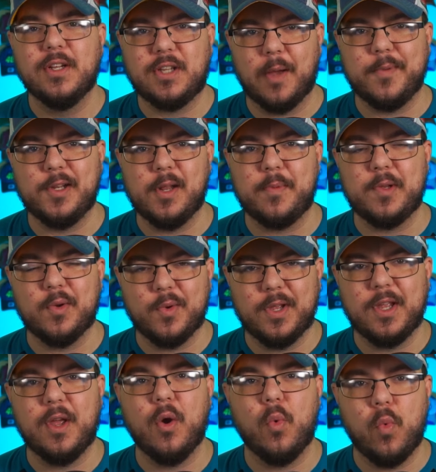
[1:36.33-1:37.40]

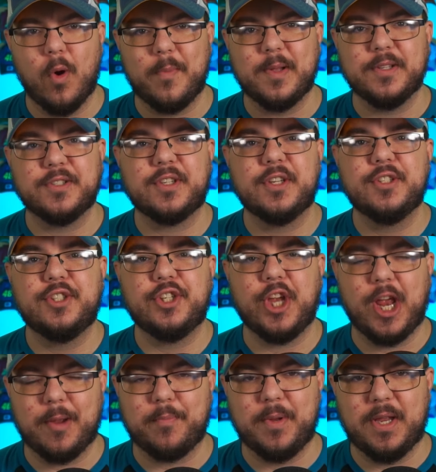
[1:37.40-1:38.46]
WWE Women's
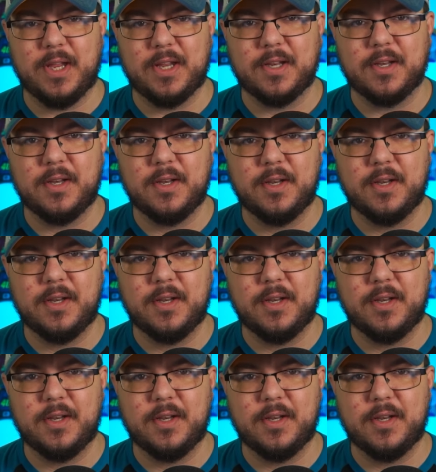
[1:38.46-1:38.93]
Champion.